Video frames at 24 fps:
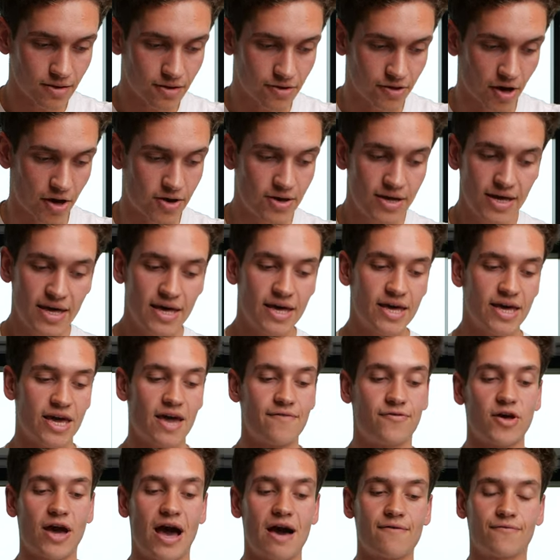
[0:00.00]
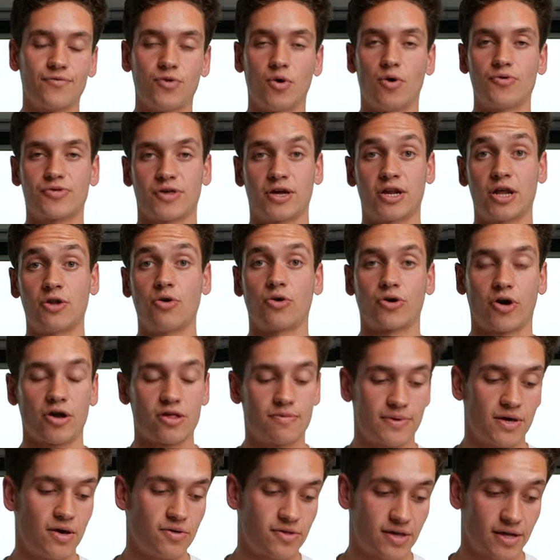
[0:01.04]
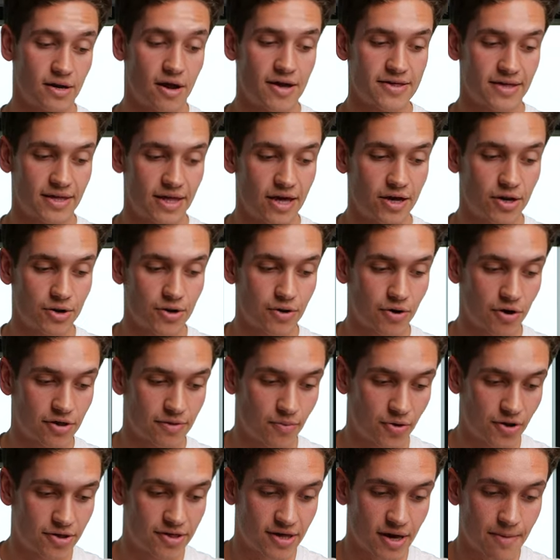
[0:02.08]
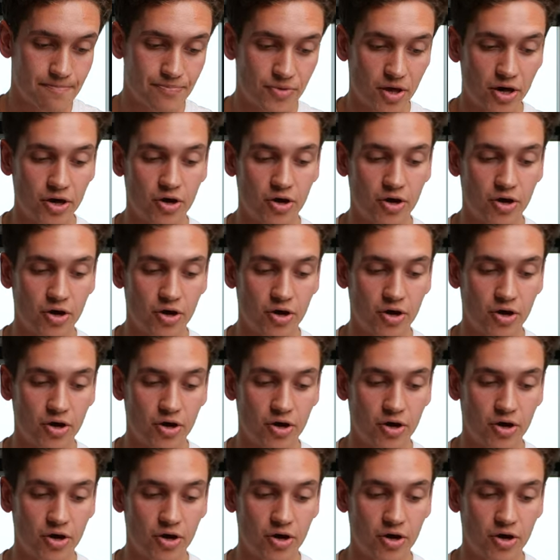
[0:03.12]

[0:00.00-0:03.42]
So if you have not and are not going to be utilizing a glucose monitor,